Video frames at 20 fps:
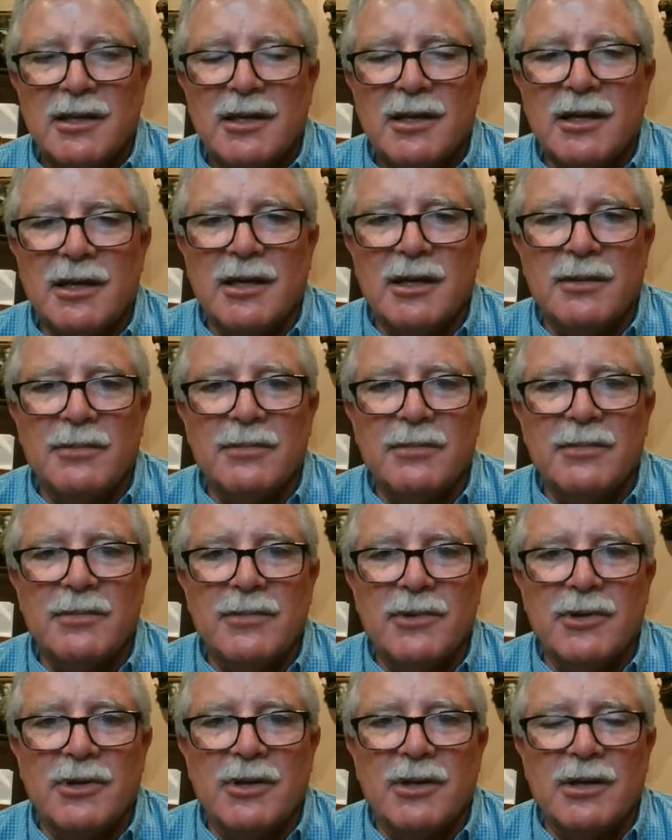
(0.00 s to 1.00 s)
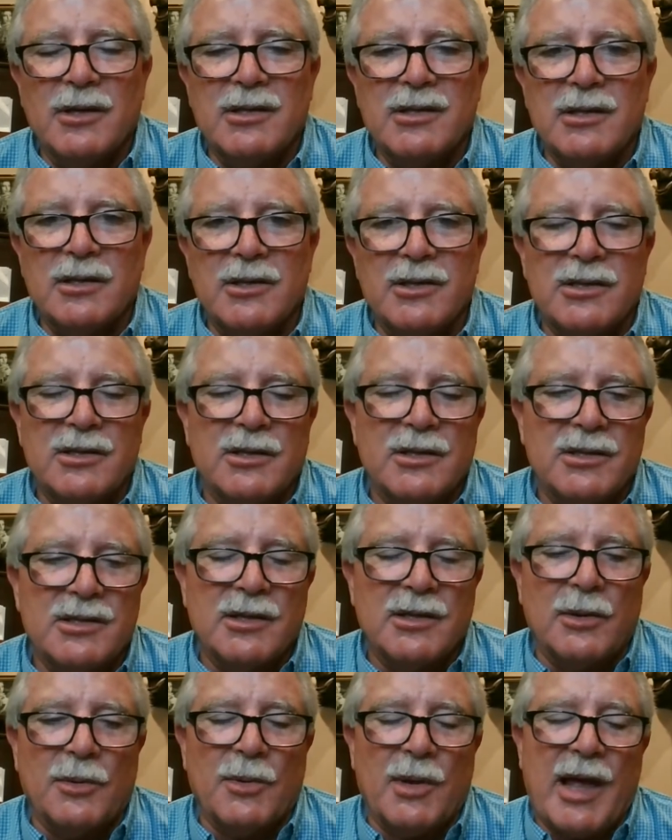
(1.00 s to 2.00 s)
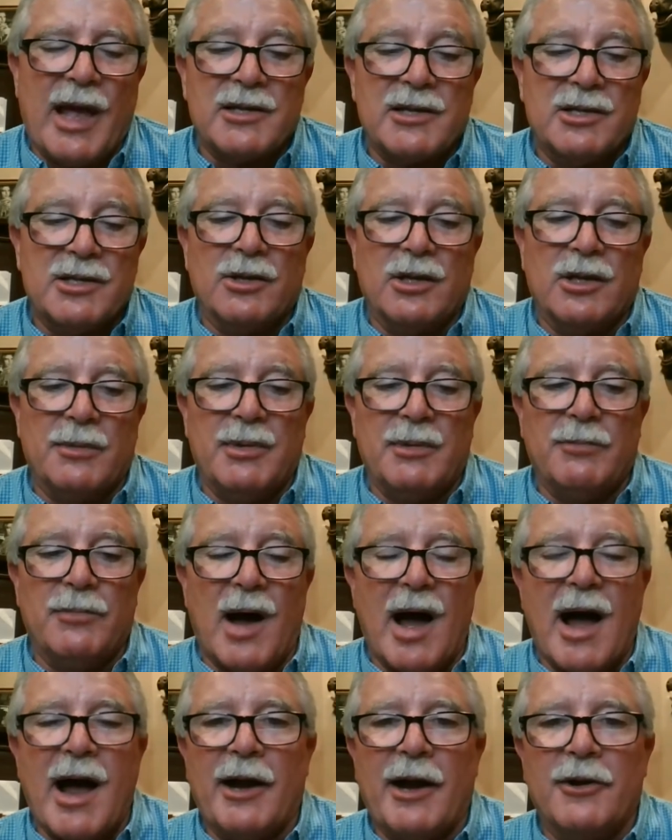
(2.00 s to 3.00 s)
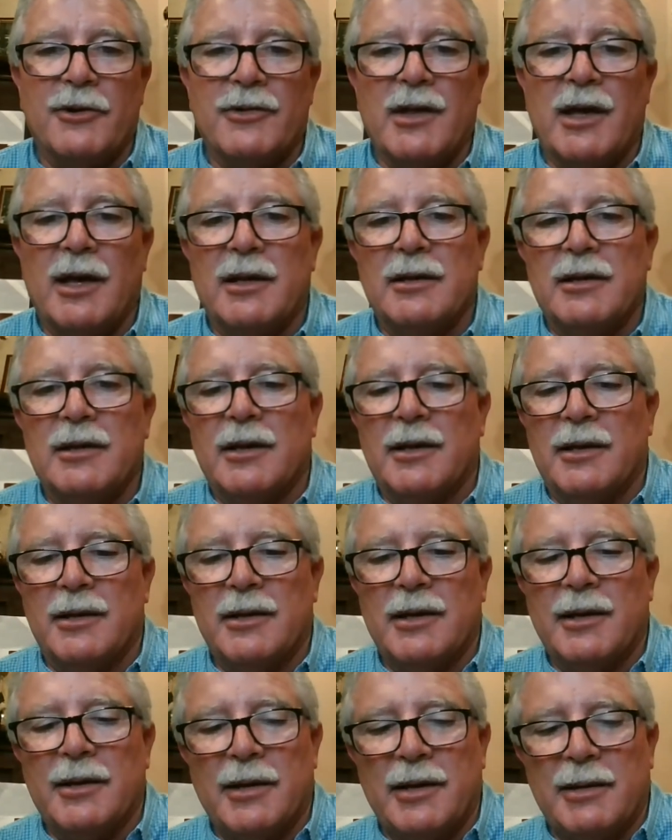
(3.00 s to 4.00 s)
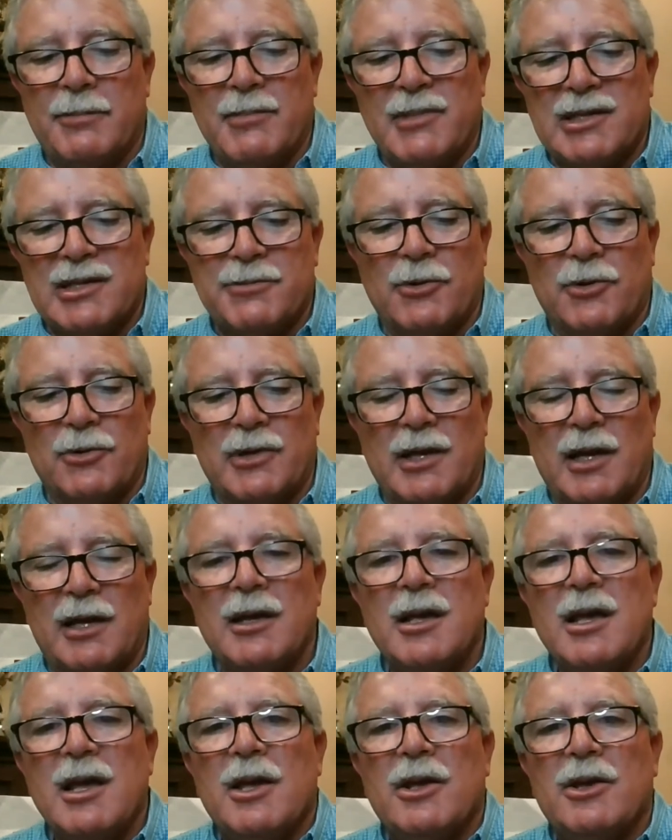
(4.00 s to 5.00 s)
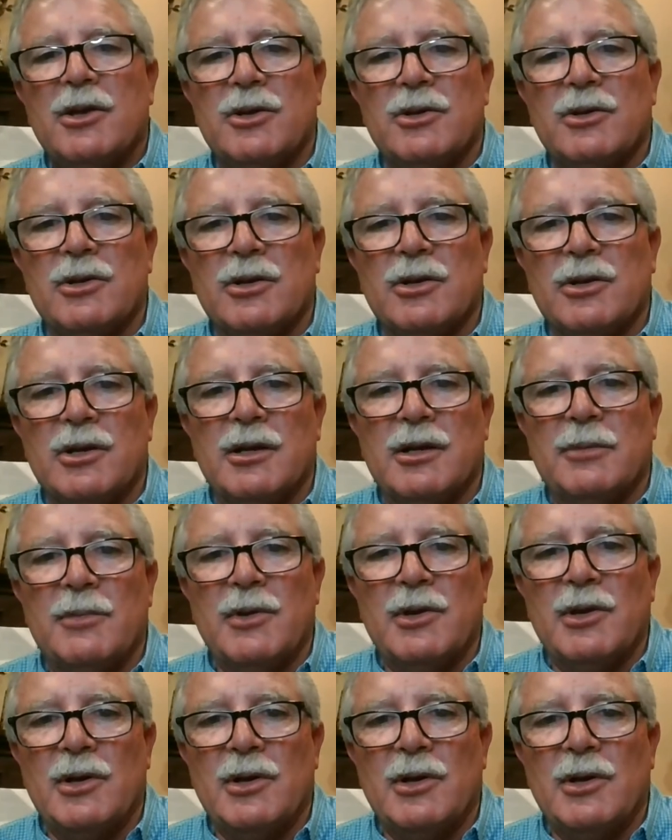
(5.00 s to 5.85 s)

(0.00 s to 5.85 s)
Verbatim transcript: Um, you're going to actually, they're going to be higher than that. I, I misspoke that. You're, they're going to,